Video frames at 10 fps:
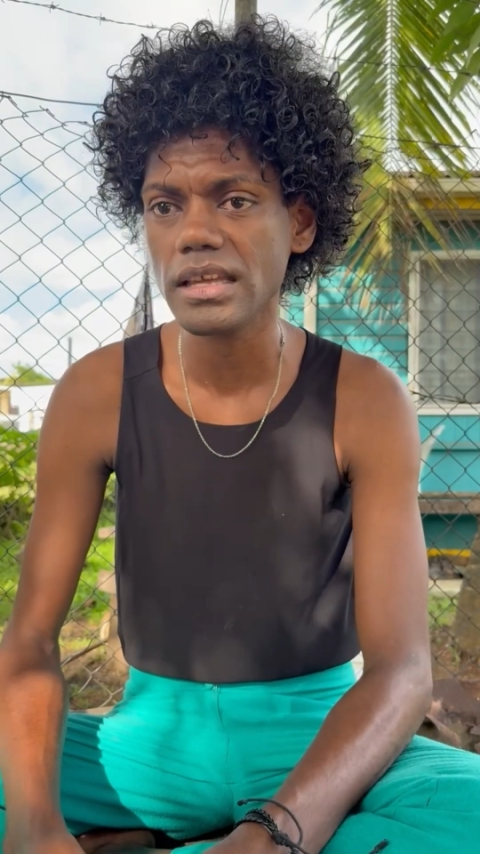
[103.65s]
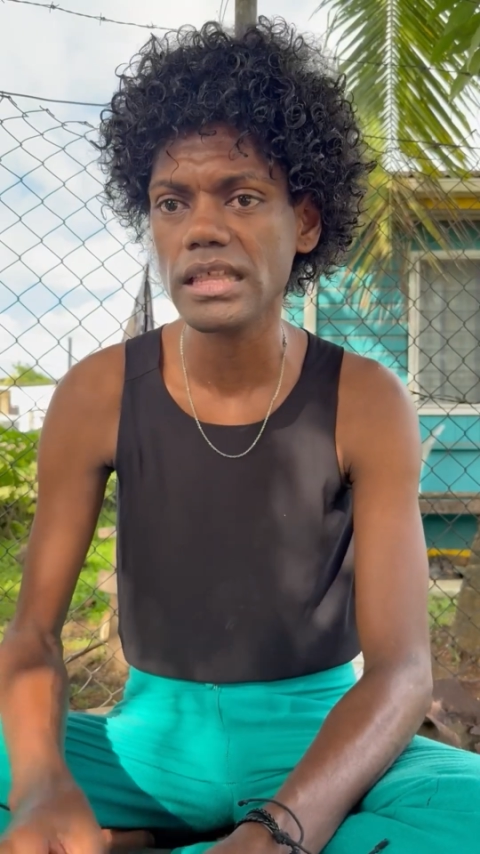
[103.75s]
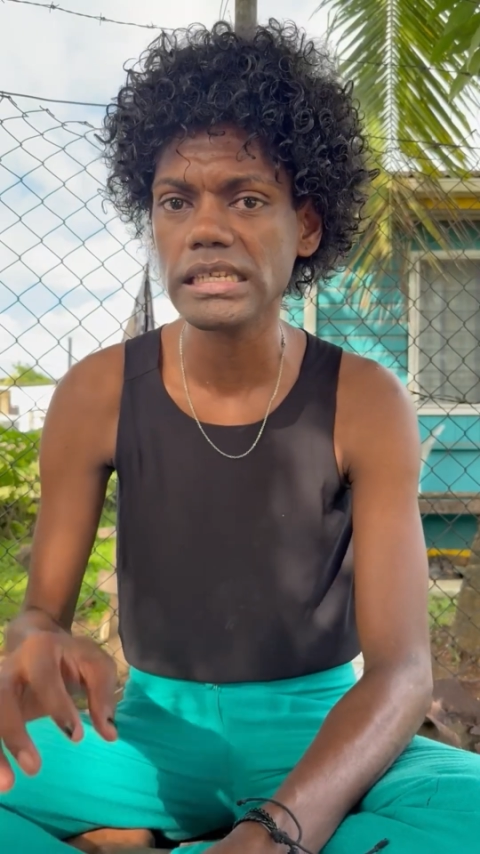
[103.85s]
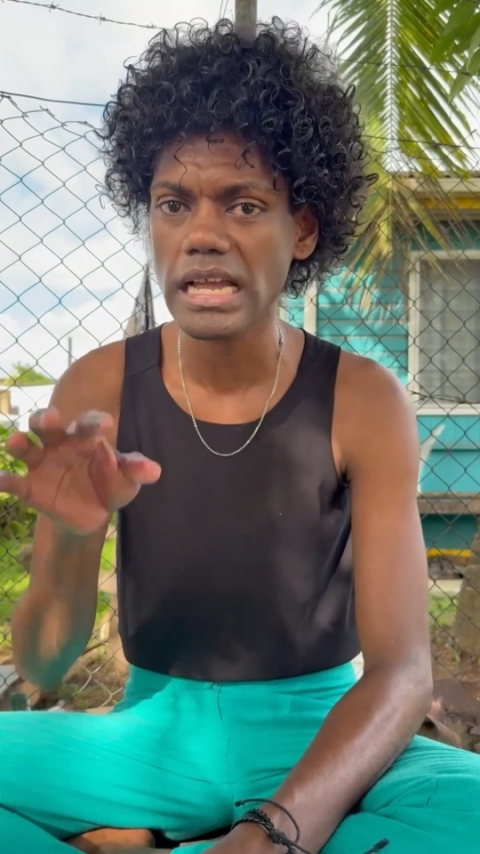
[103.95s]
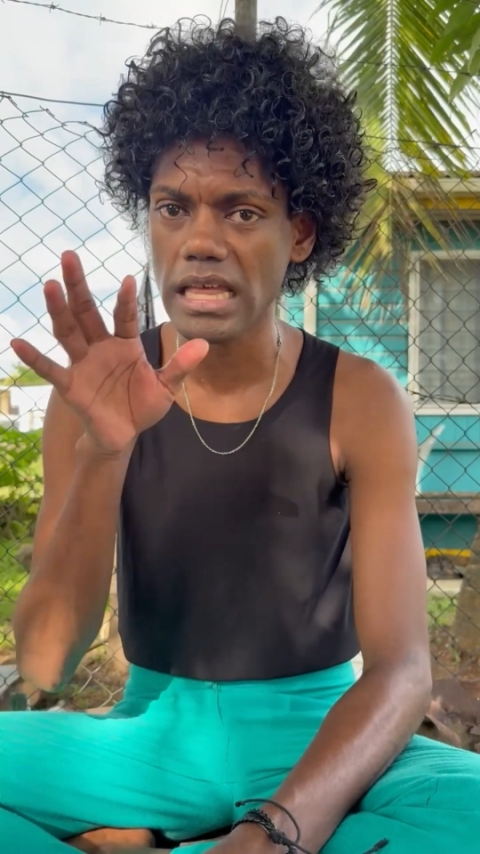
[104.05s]

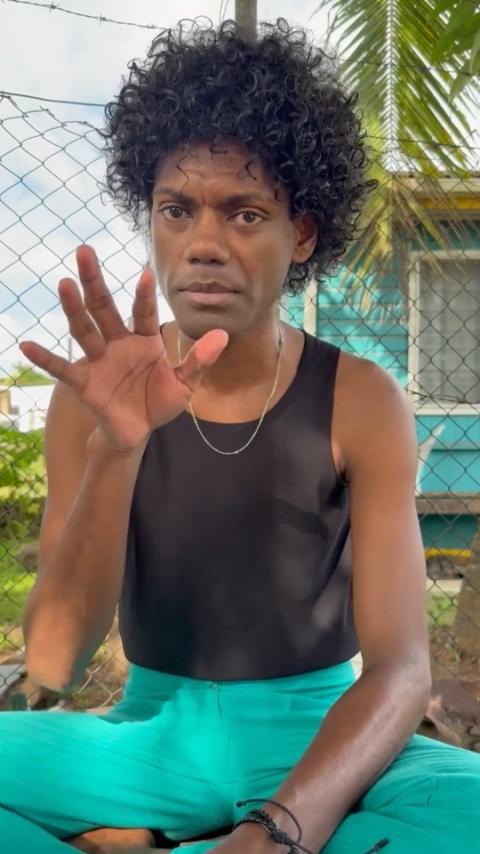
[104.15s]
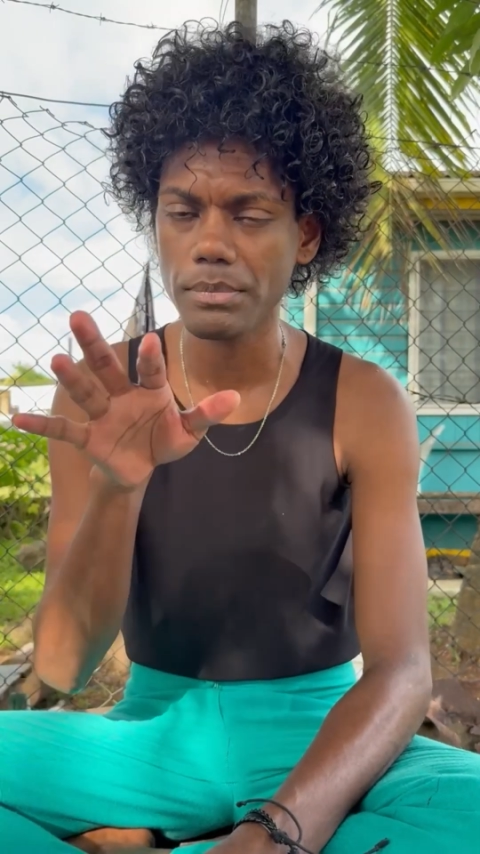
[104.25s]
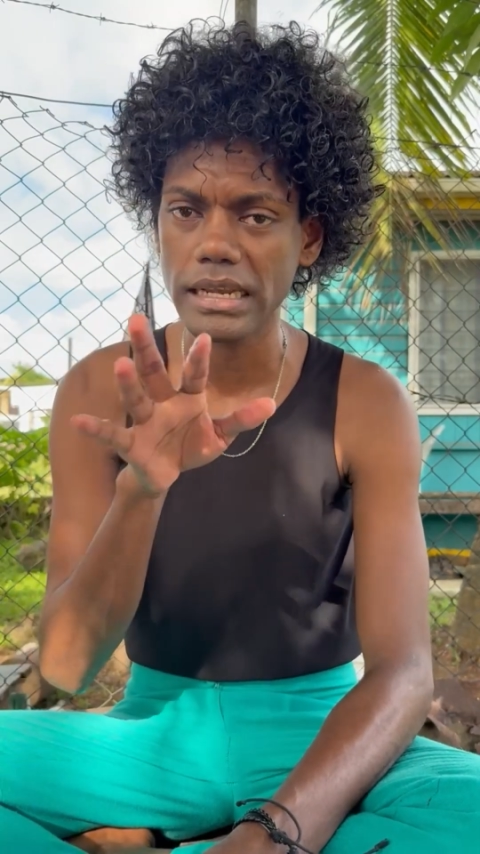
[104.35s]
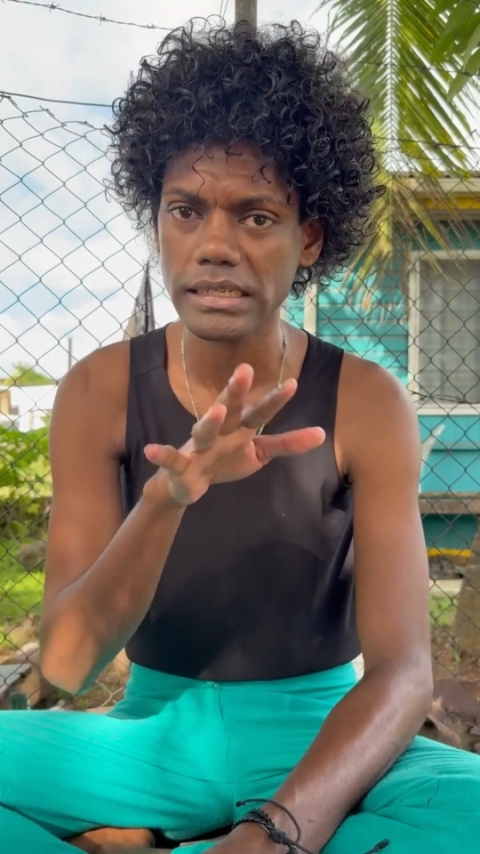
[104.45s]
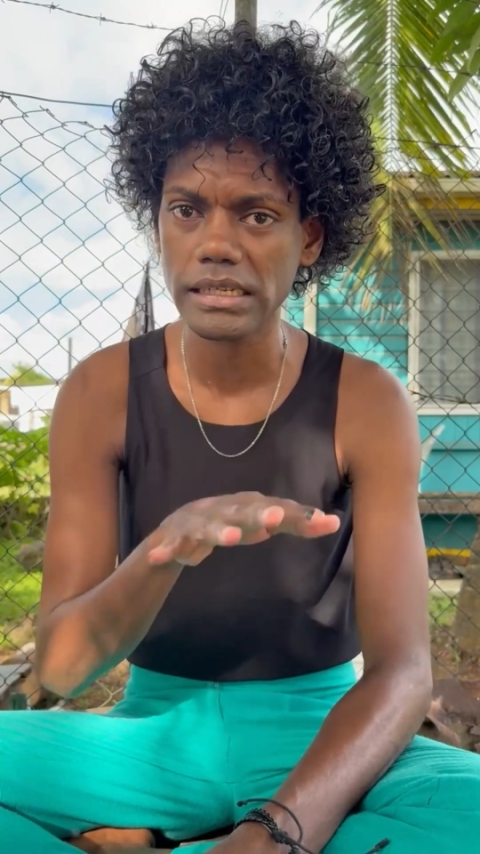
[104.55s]
these are the
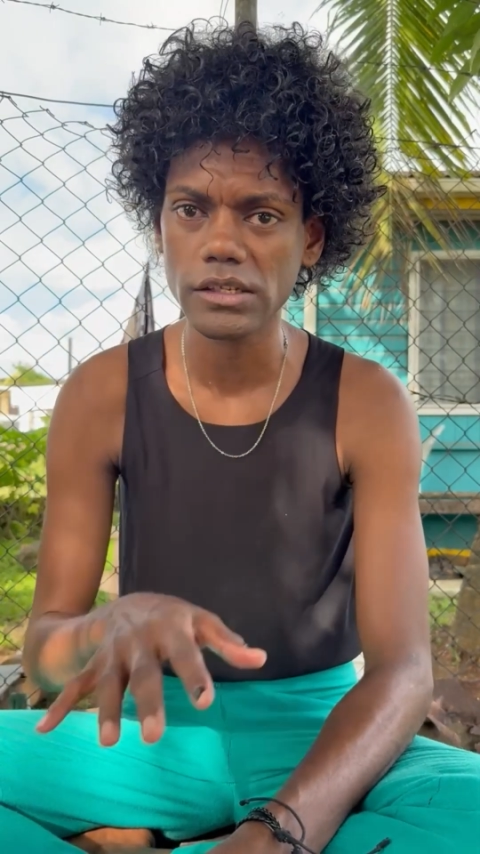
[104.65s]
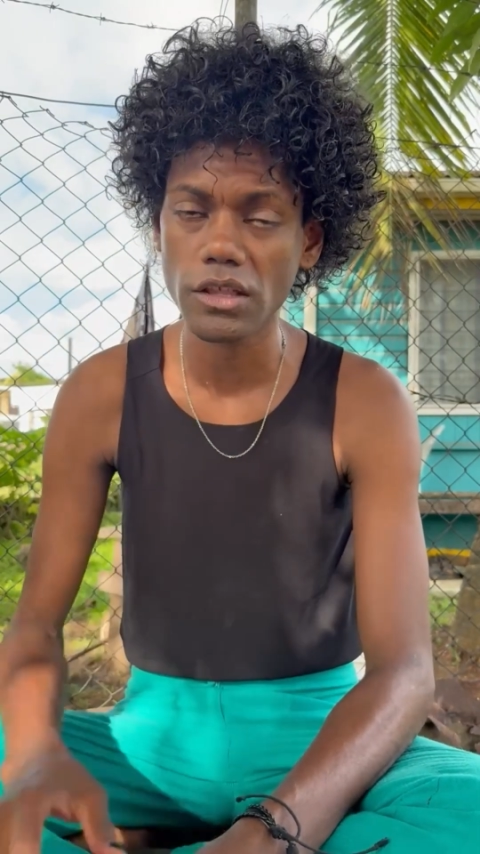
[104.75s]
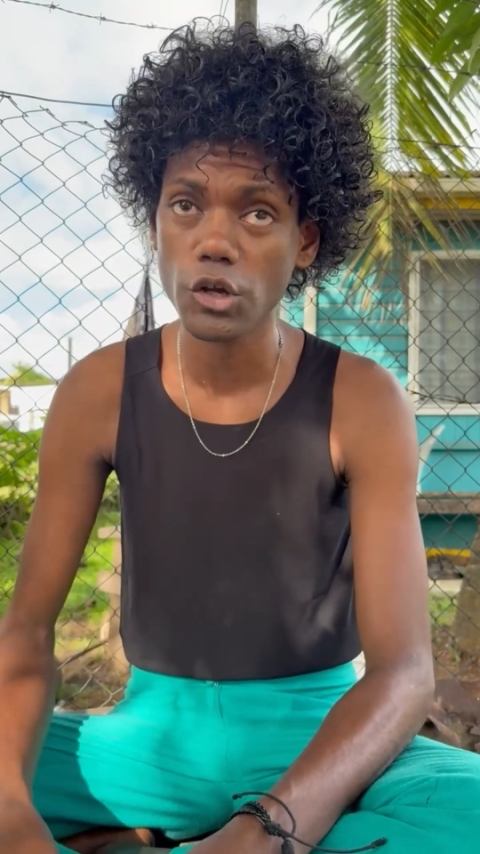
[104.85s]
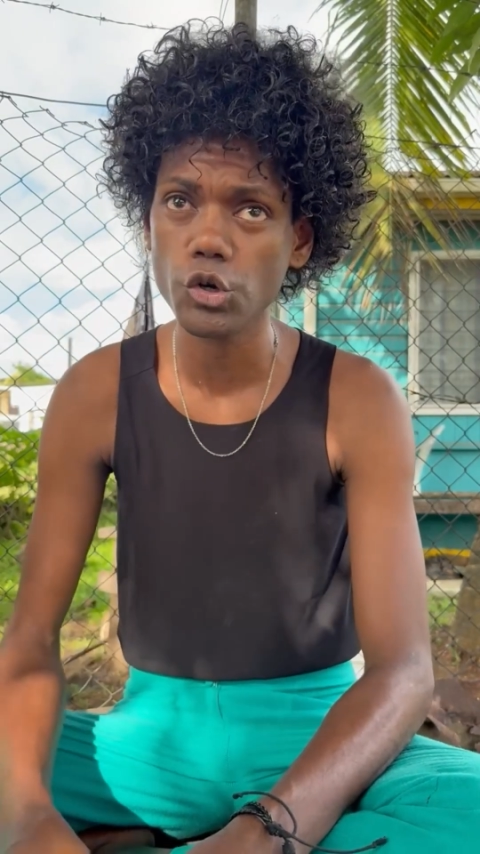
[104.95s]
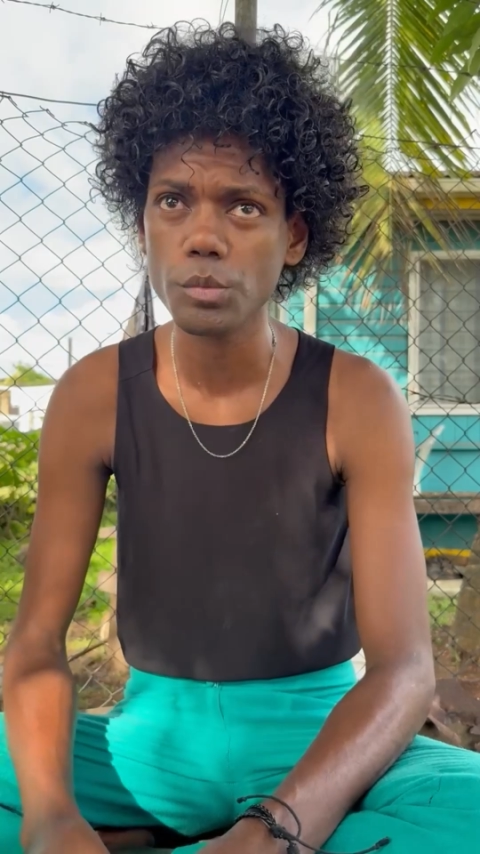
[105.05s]
places, are
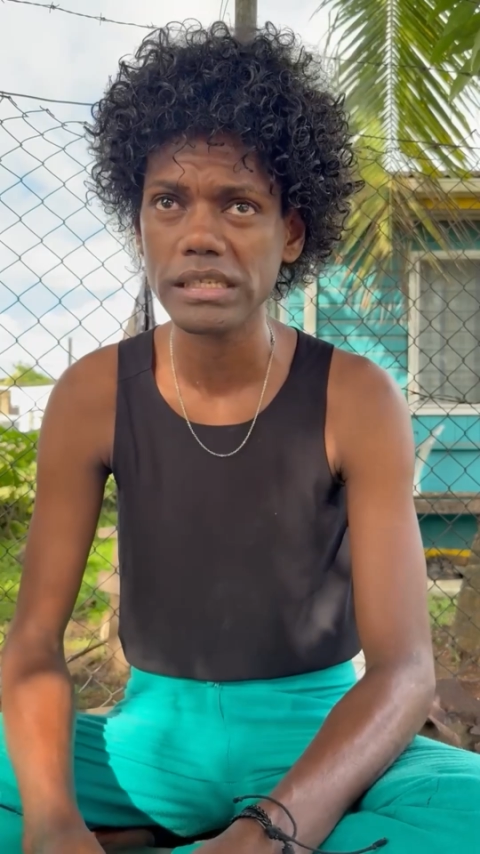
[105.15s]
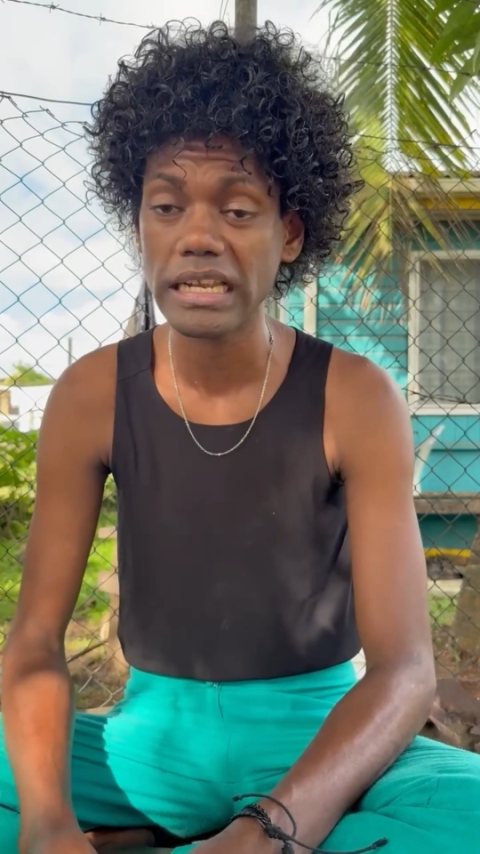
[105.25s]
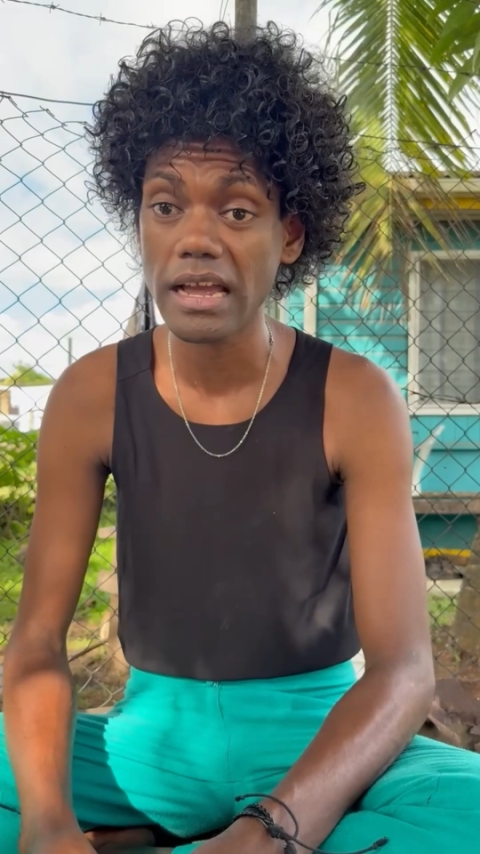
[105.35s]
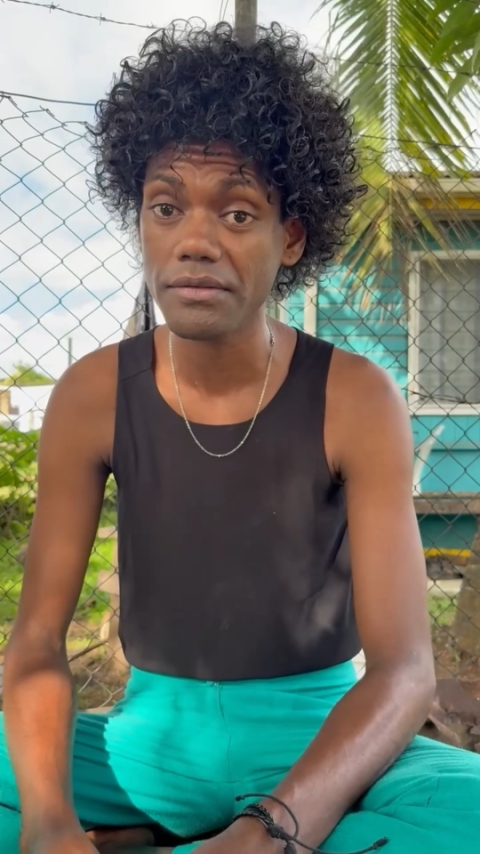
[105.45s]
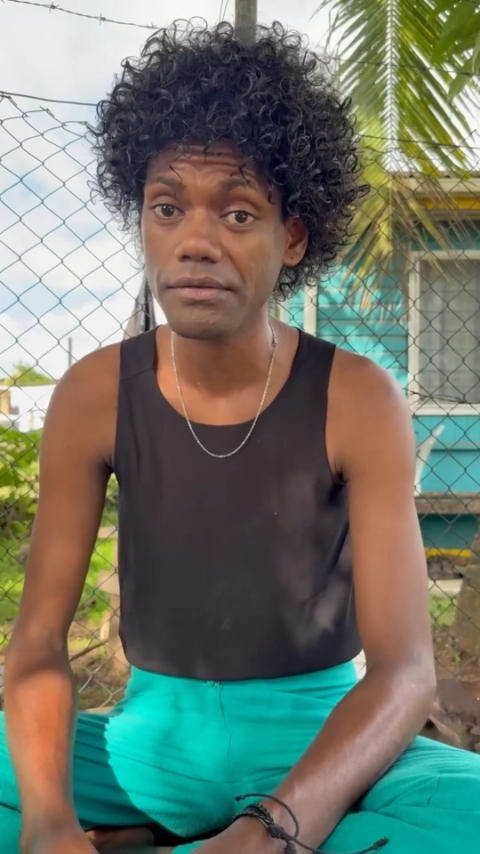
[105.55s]
the groups that
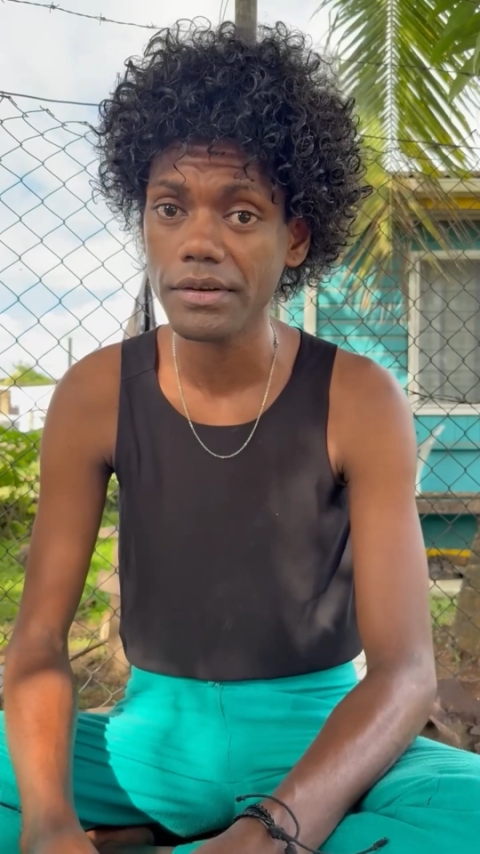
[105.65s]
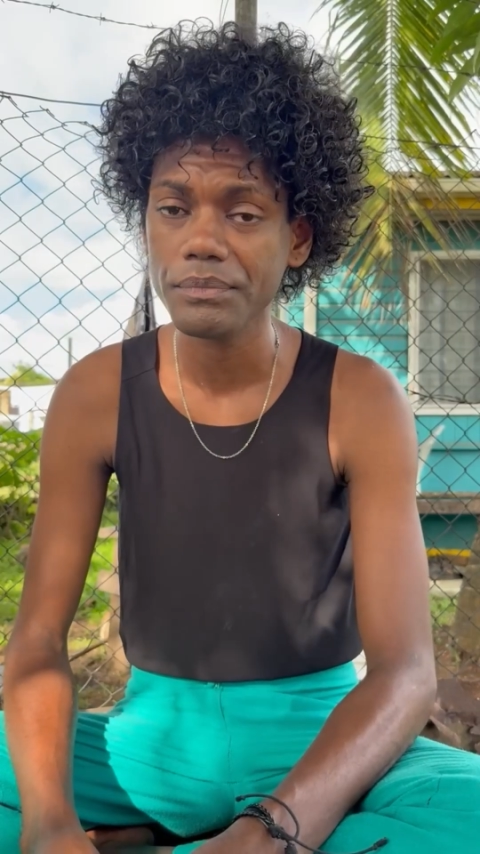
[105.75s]
I've